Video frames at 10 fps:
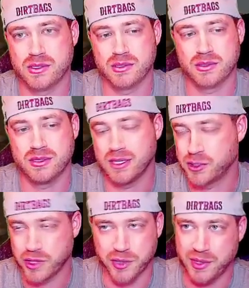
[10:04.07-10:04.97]
like
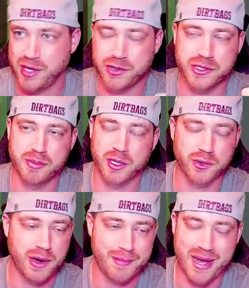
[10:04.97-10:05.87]
Draigo can't use it, but a
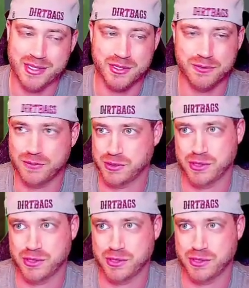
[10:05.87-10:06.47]
Grandmaster first of the